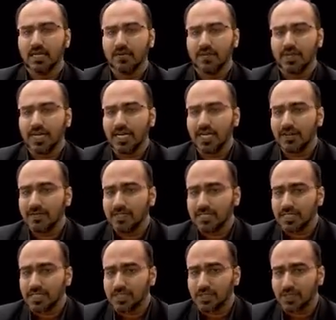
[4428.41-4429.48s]
We can deliver
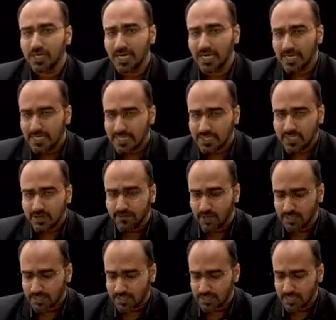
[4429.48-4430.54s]
6 to 10 liters of
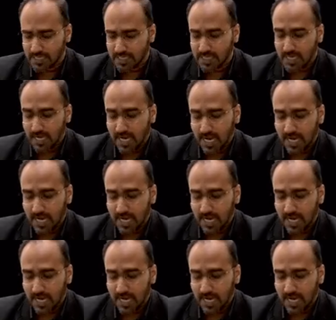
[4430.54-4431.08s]
oxygen,